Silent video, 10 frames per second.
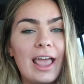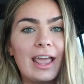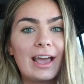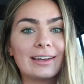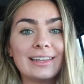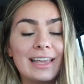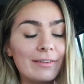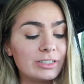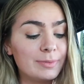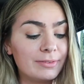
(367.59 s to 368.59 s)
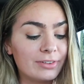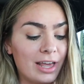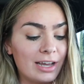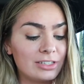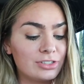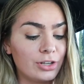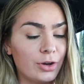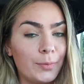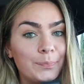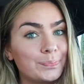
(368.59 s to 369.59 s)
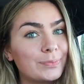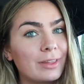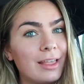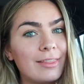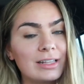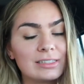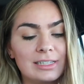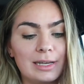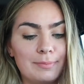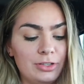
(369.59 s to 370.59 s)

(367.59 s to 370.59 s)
and he gave it to me for that, so that's a tip.